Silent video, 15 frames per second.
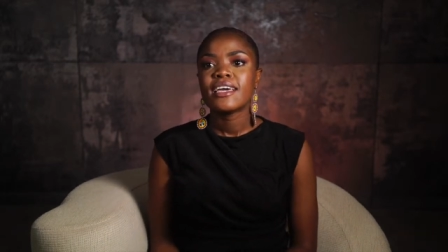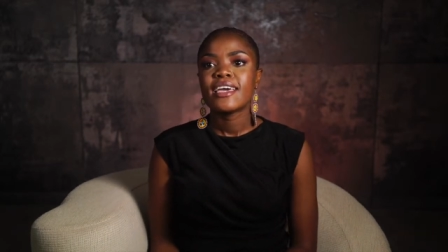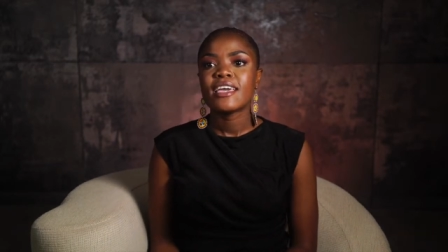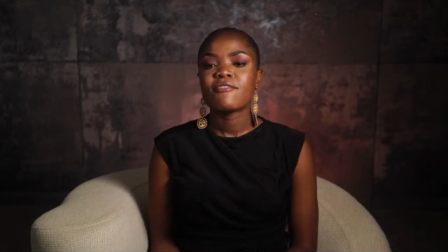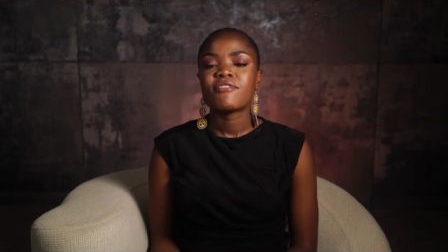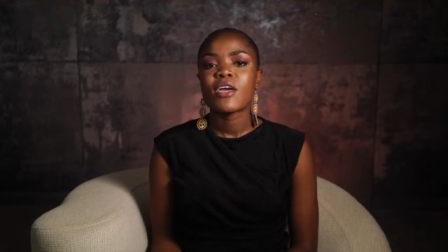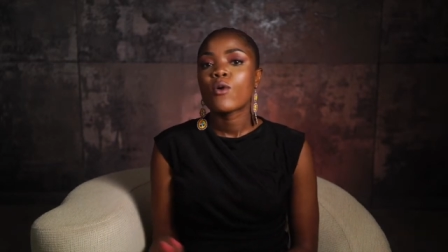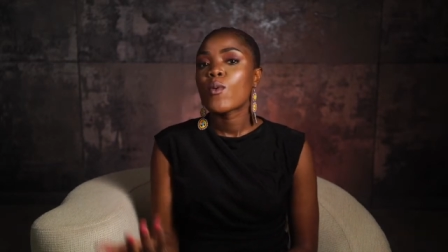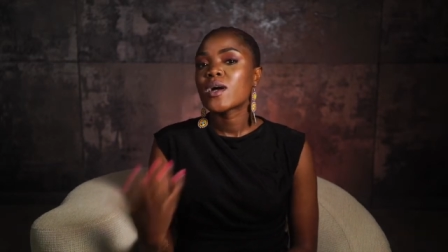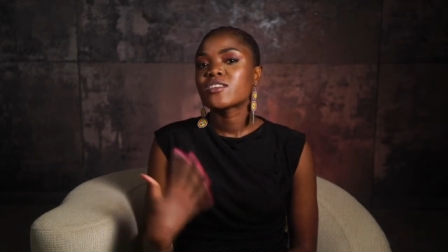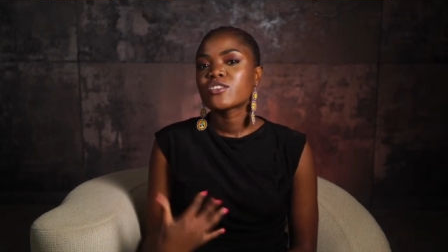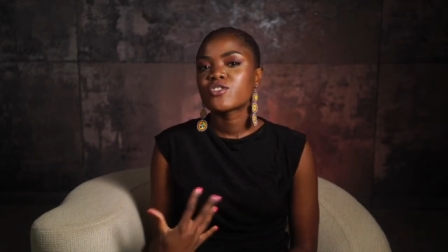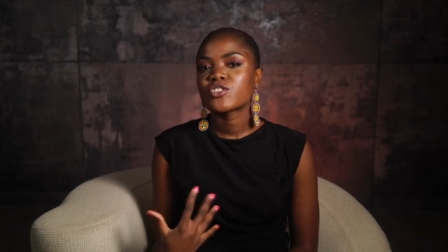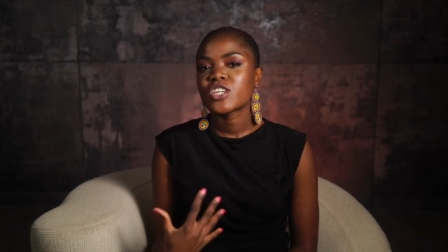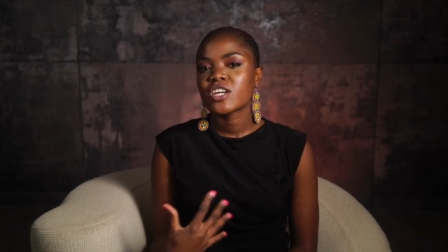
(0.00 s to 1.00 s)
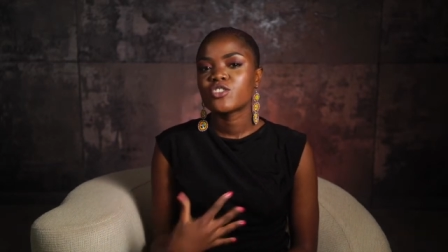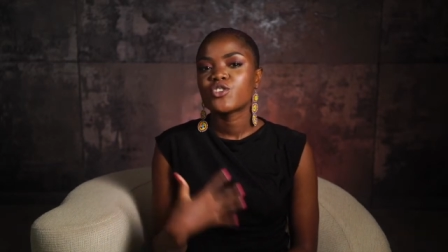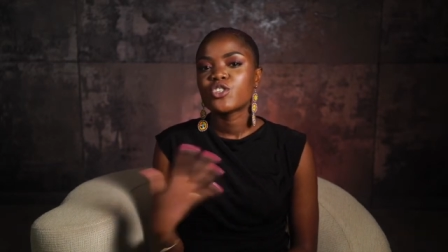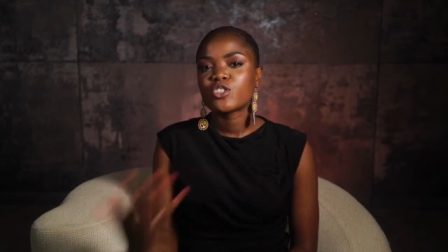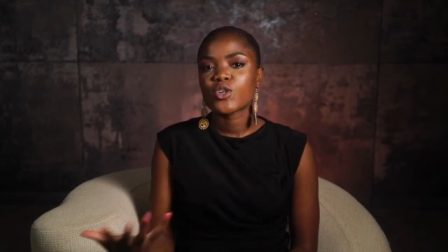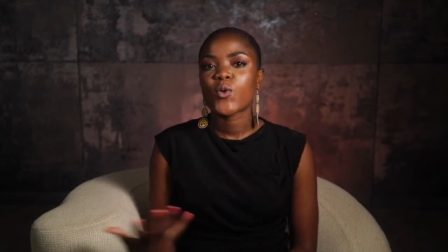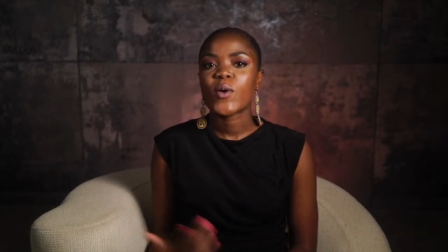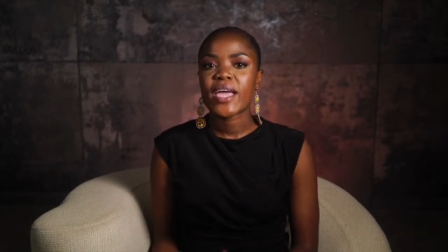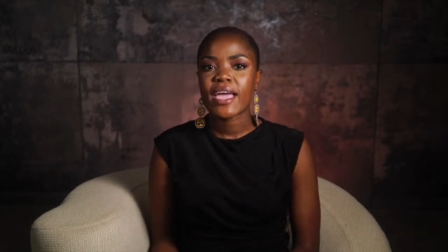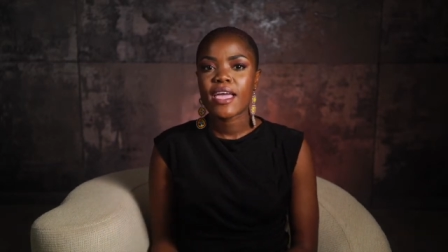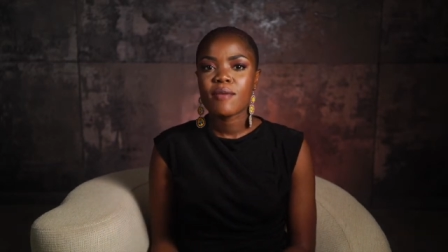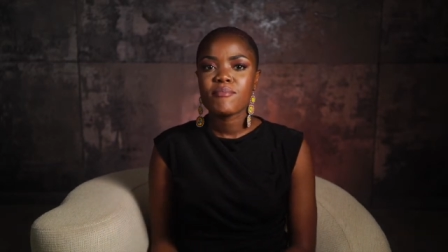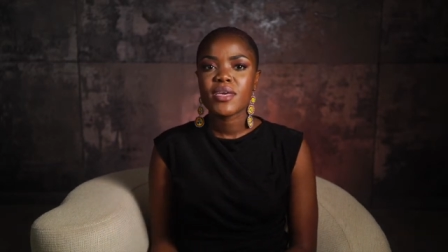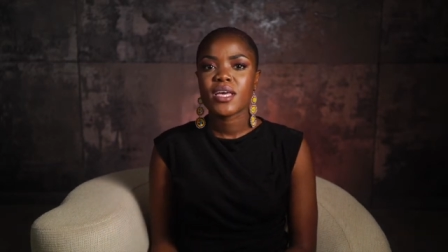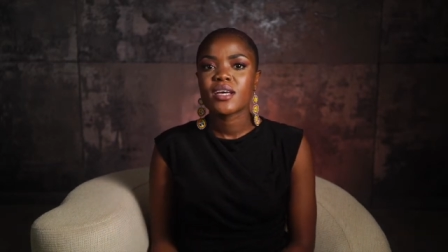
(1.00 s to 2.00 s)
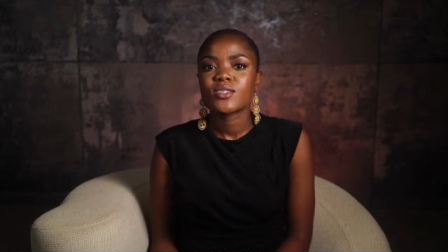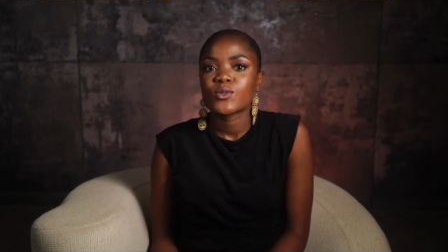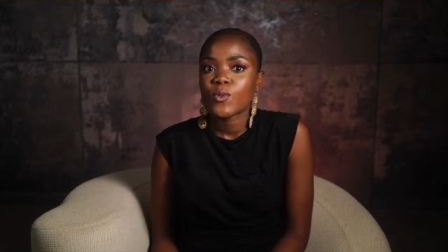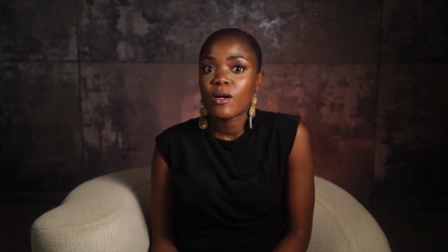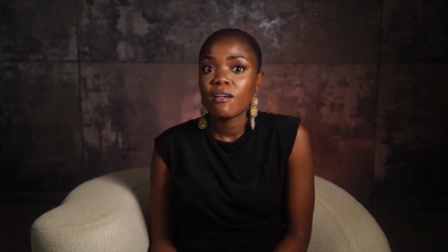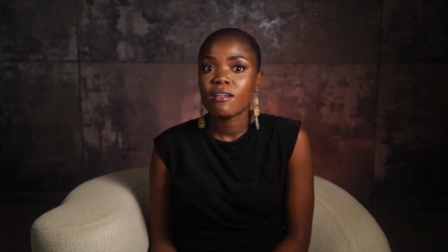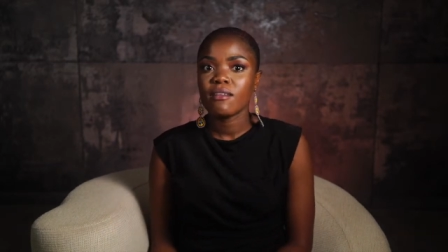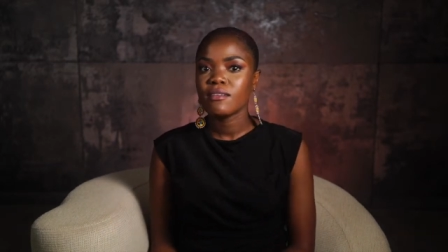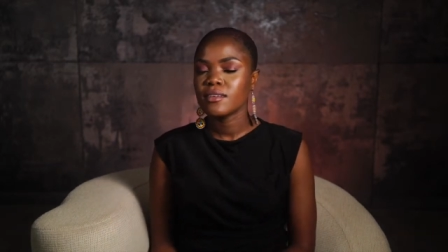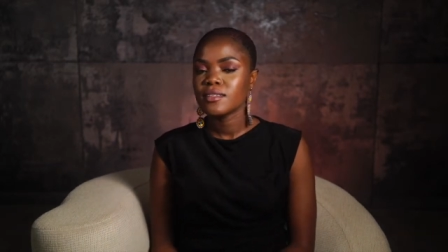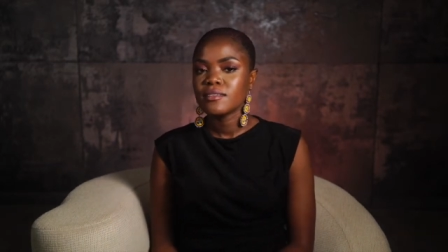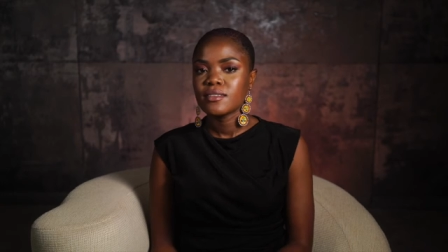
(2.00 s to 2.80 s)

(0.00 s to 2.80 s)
if they wanted to touch you it's okay because well